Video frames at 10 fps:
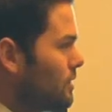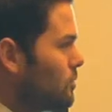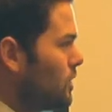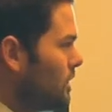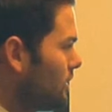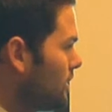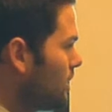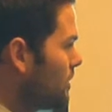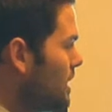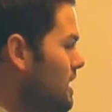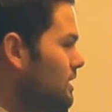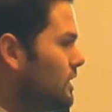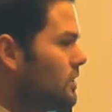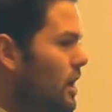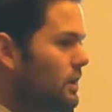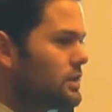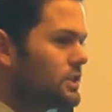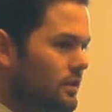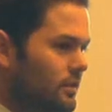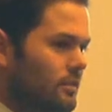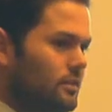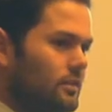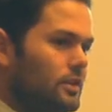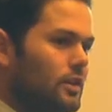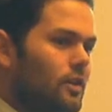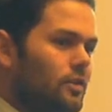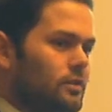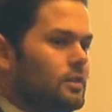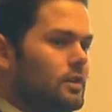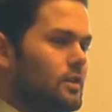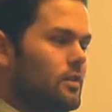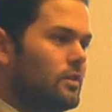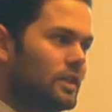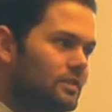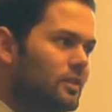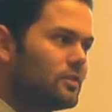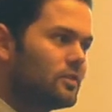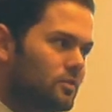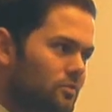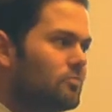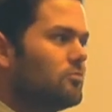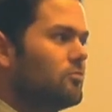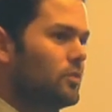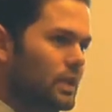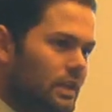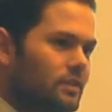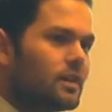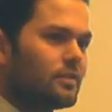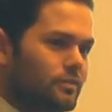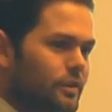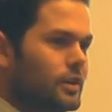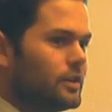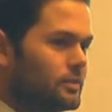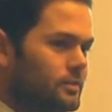someone on the other end acknowledges, that sounds really tough for you.